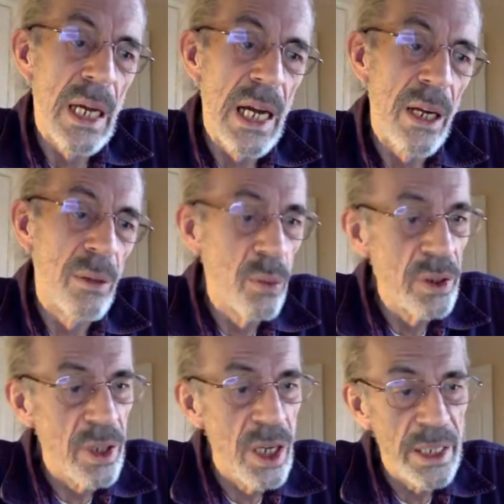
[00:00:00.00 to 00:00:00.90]
And we're
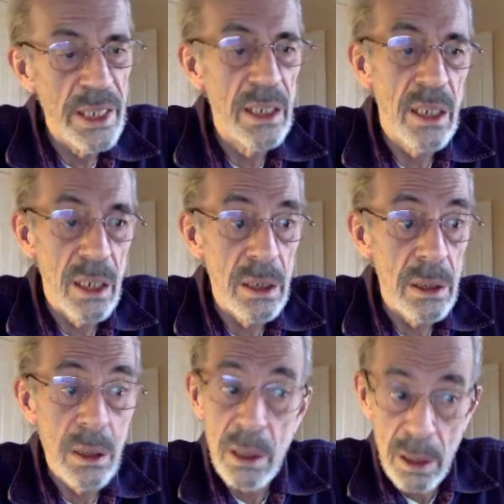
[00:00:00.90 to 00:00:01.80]
talking
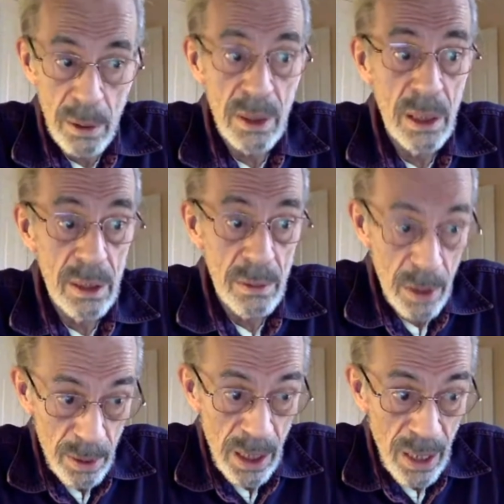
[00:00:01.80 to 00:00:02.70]

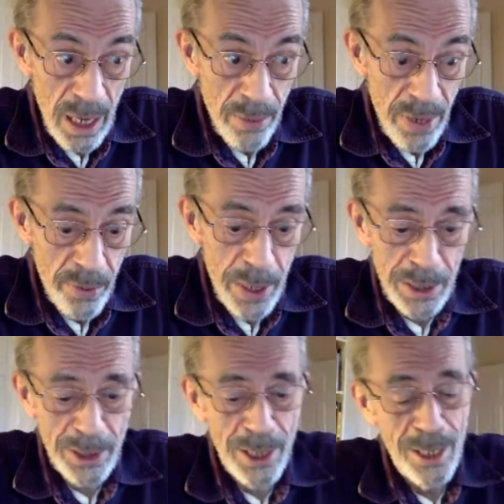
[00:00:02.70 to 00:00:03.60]
a lot of
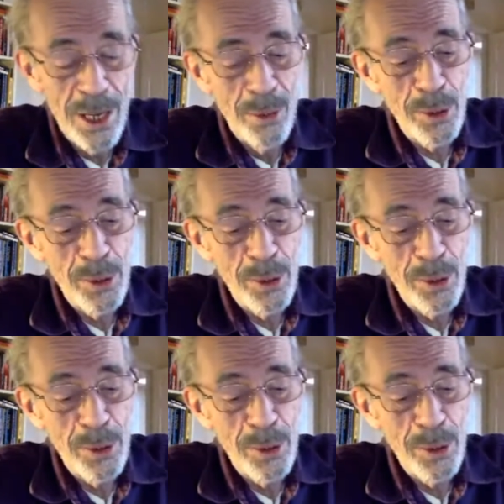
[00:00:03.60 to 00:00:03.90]
evidence.